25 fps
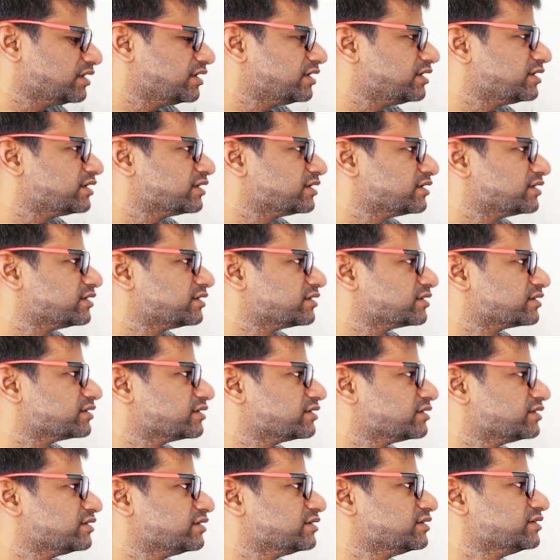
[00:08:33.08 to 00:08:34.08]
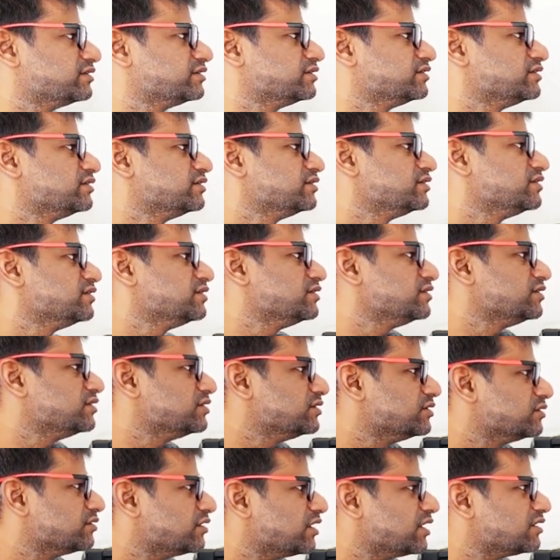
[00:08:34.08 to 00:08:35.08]
header,
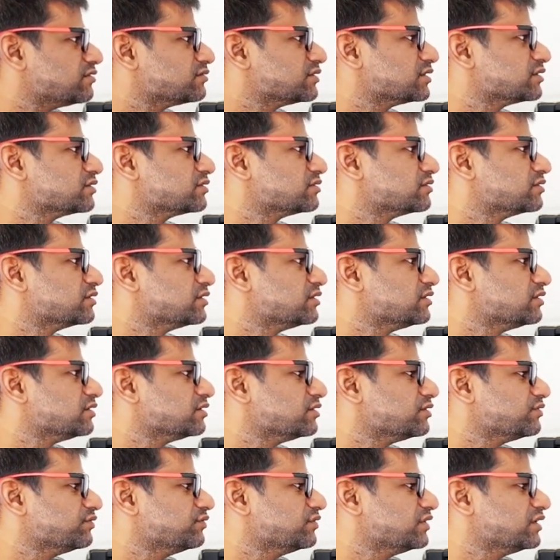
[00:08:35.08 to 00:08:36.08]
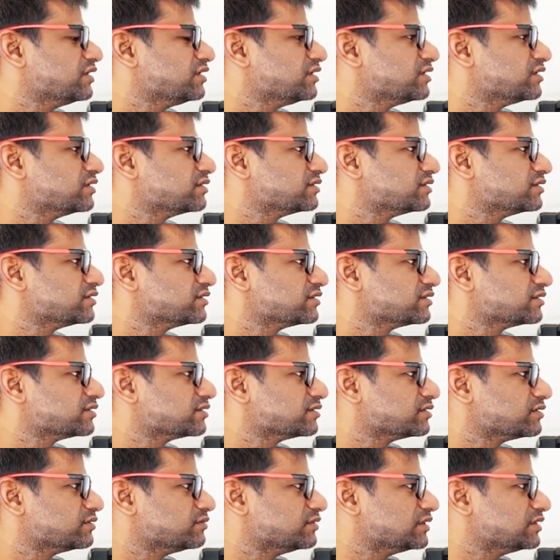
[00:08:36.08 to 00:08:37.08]
you have this field,
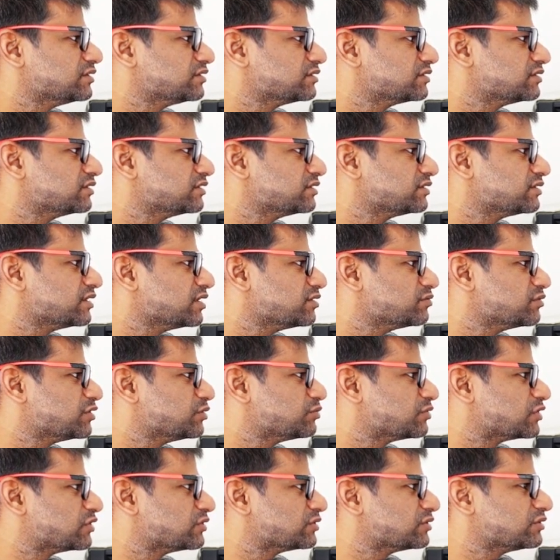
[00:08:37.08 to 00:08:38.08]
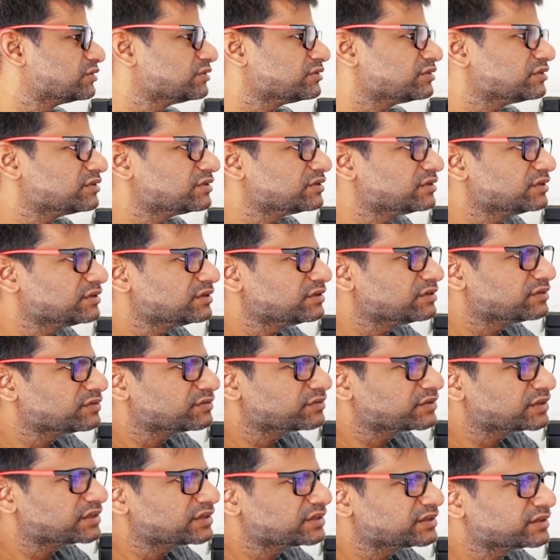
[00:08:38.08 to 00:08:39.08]
which is this IP proto
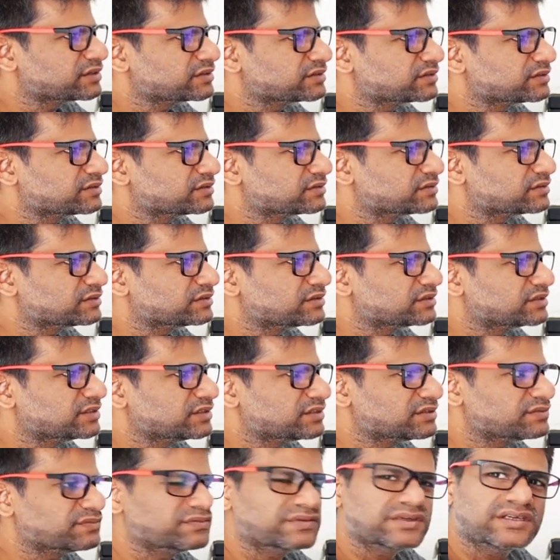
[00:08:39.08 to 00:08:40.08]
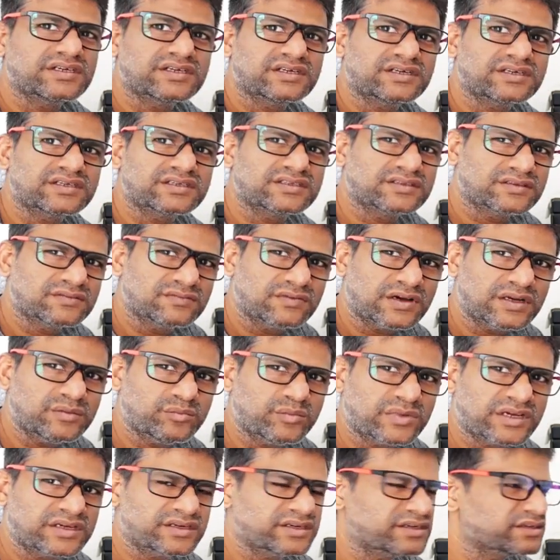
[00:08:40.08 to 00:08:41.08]
field. So this field is
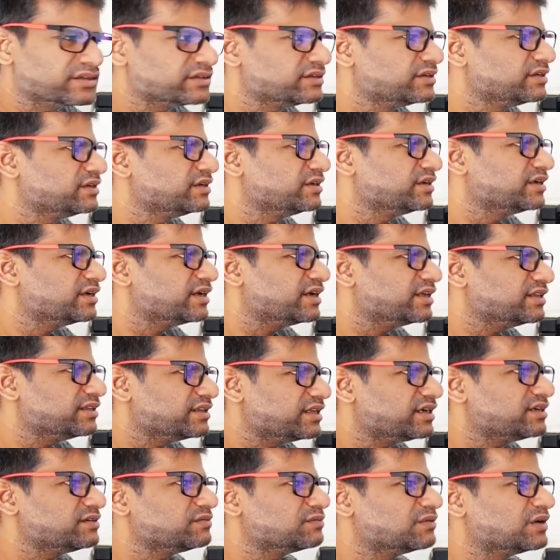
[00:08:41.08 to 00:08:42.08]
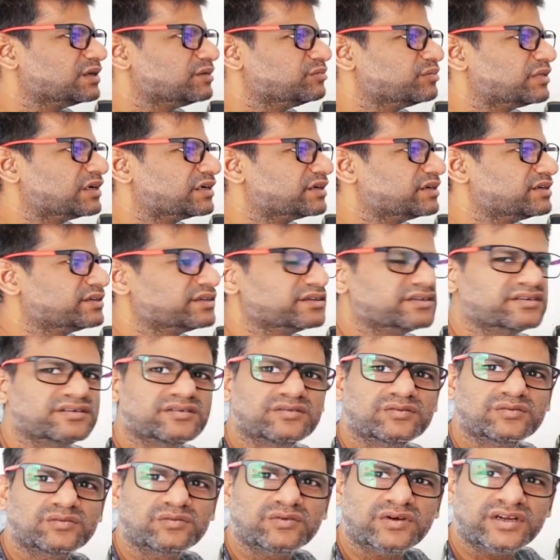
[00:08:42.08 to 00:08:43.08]
1 byte, and that 1
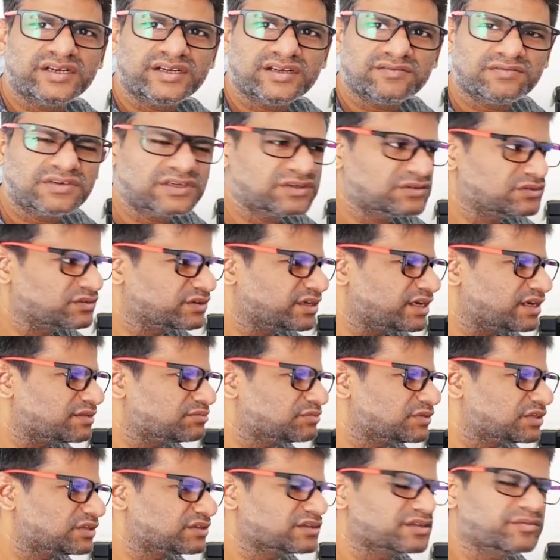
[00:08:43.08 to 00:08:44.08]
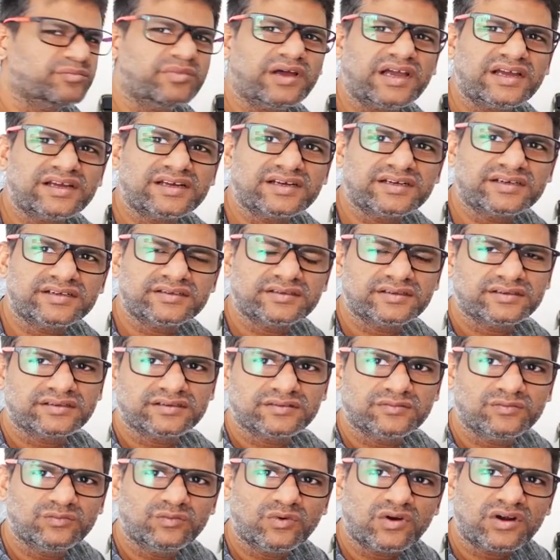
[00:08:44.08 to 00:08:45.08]
byte, whenever you capture the packets,
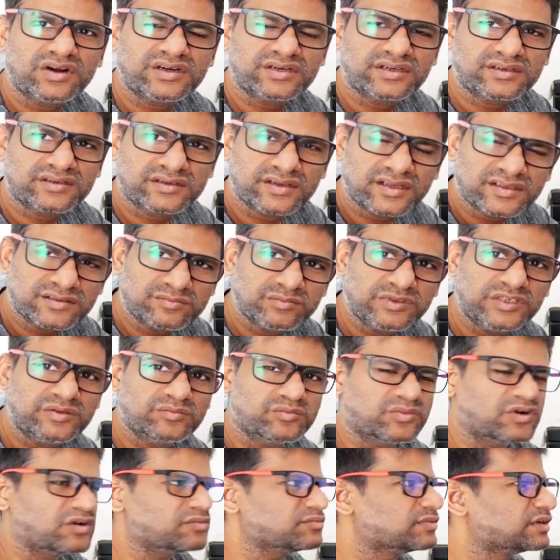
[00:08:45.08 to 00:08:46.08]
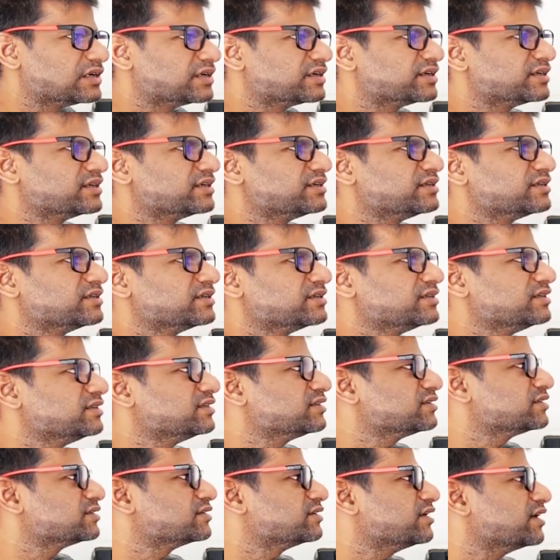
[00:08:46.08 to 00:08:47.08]
what it has been populated
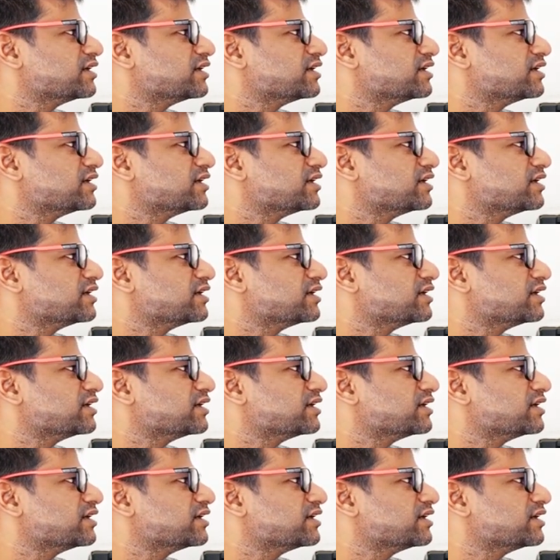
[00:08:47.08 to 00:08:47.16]
is